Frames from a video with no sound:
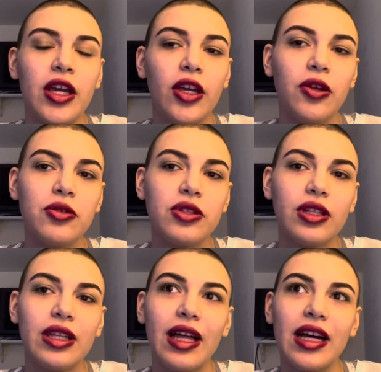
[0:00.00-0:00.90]
It
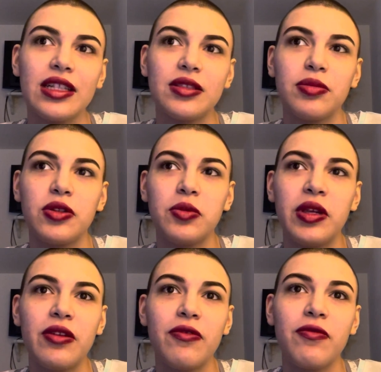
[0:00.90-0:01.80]
usually lasts
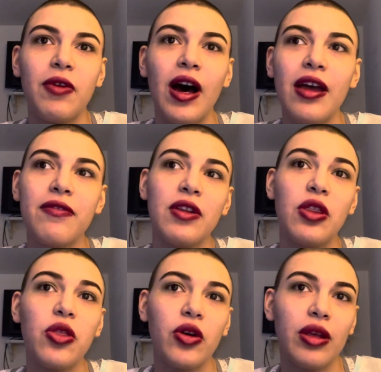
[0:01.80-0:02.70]
between 5 and
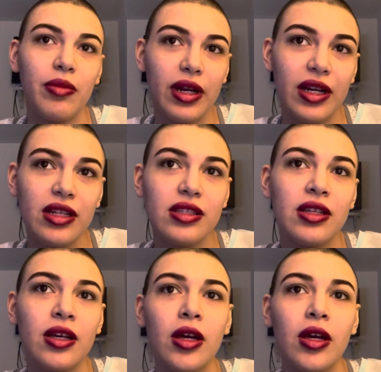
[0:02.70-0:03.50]
30 minutes,